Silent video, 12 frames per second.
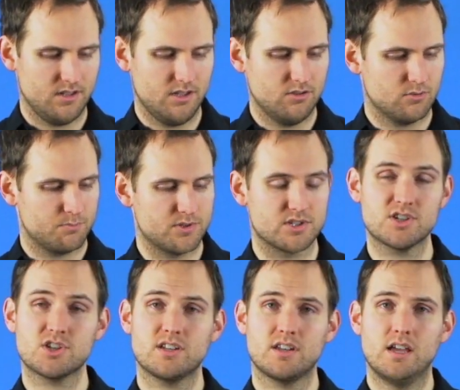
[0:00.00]
either
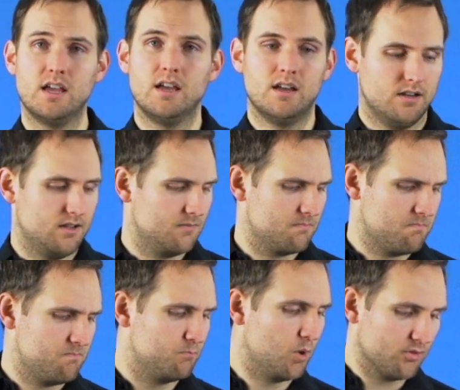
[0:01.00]
position. Um,
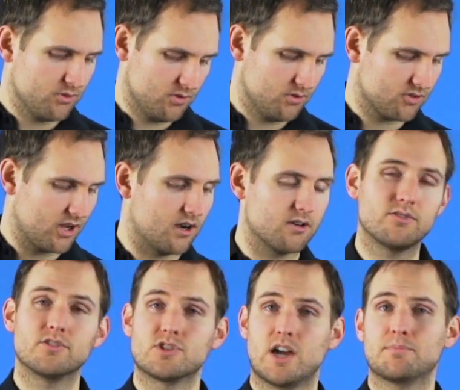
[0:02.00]
both of those are
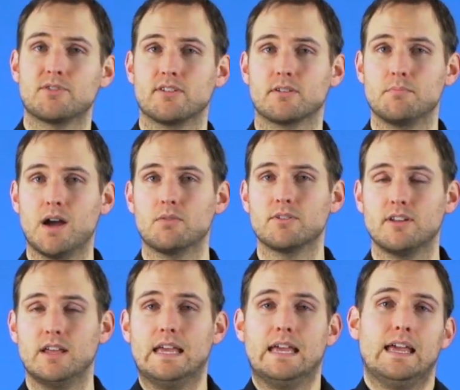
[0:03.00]
the chopstick mount
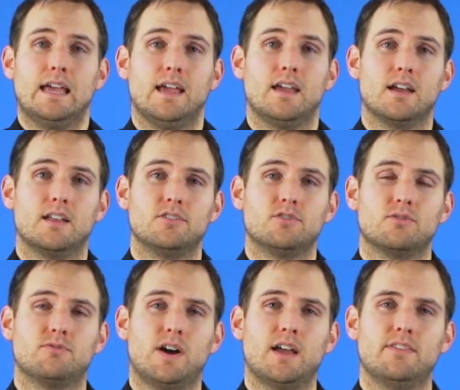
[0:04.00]
and you'll
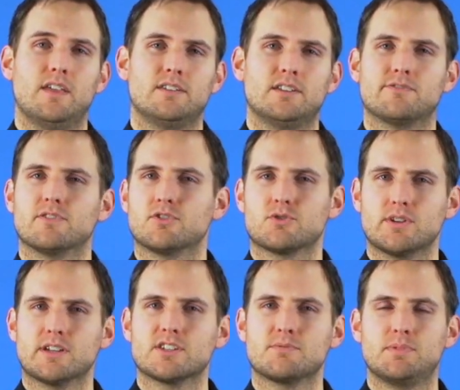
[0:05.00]
find that different
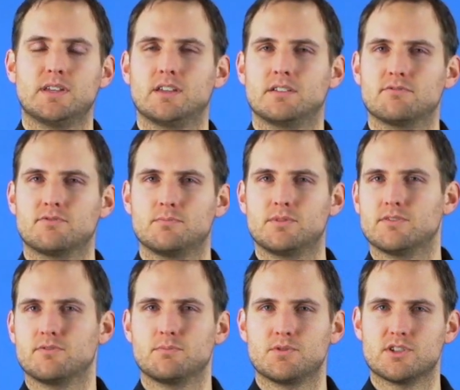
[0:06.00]
tricks begin from
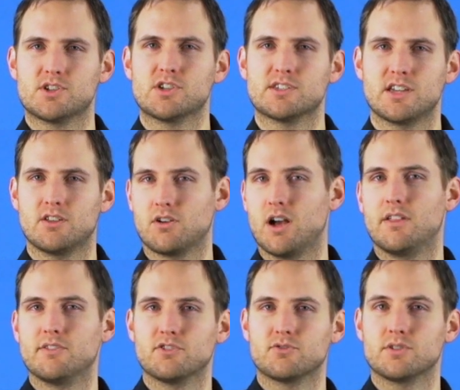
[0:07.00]
different positions, either
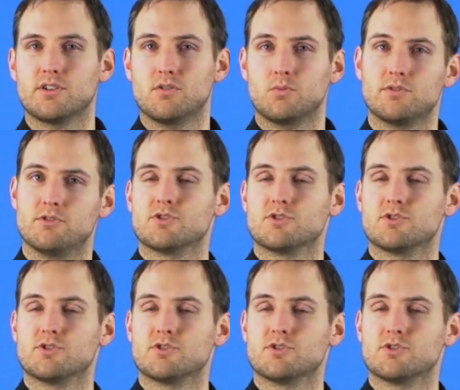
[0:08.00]
on the string or with the